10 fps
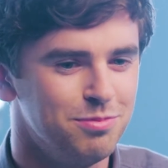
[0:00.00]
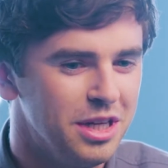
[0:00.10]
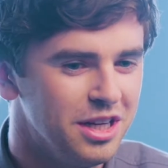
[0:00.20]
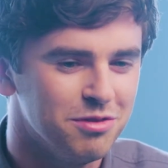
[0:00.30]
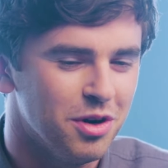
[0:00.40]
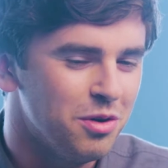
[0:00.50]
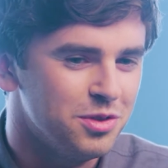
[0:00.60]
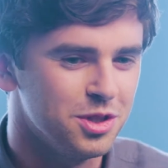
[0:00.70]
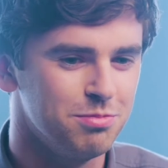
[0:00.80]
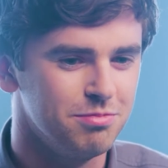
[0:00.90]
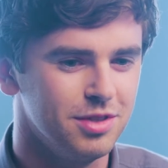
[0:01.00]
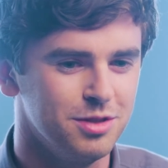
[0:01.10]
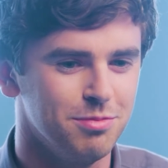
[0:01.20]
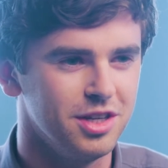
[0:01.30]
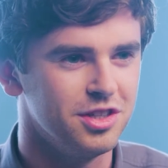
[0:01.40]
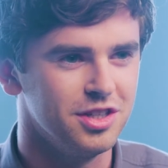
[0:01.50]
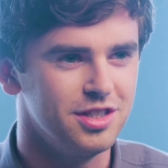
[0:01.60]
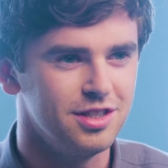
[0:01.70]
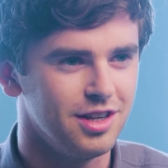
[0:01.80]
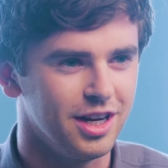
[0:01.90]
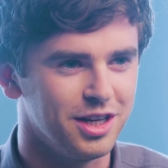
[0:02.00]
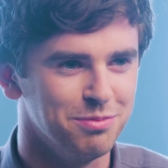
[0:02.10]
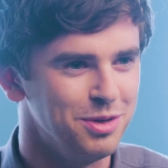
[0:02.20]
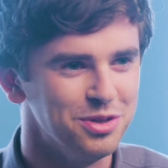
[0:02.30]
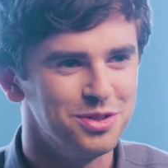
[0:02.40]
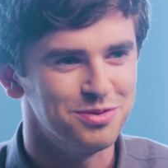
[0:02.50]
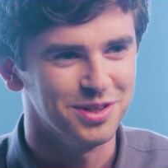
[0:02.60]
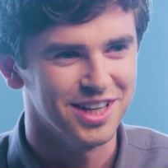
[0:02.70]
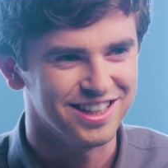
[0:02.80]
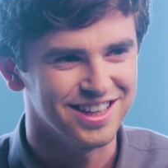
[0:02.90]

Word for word: be involved as, as much as I can be useful, I